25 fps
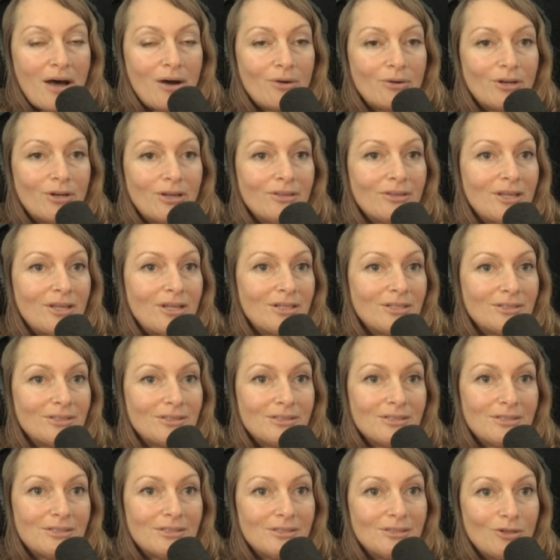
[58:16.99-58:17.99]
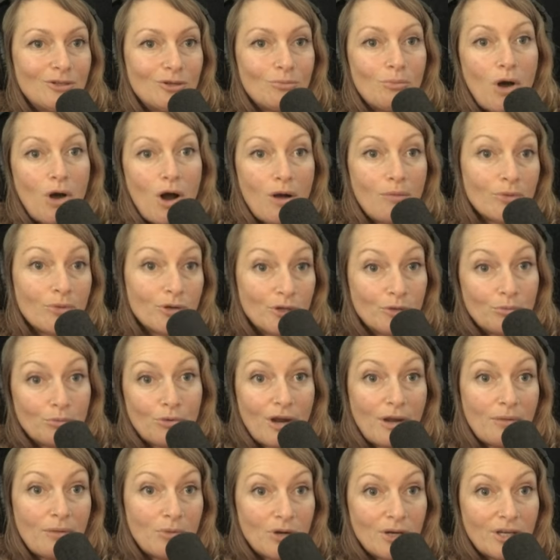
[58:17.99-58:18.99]
and then it's your mom or your
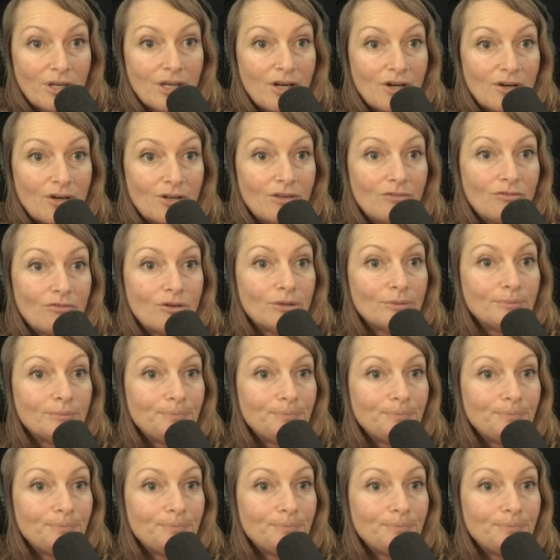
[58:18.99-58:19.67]
primary caregiver